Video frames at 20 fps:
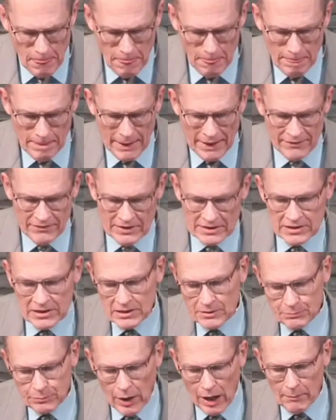and this is
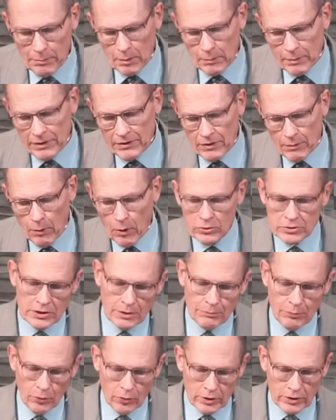probably the most
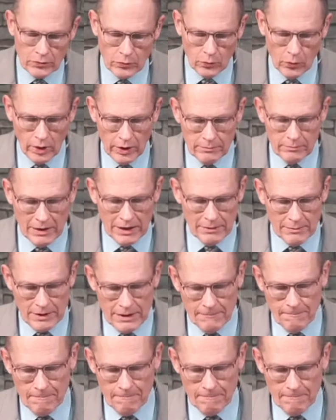important one, maybe,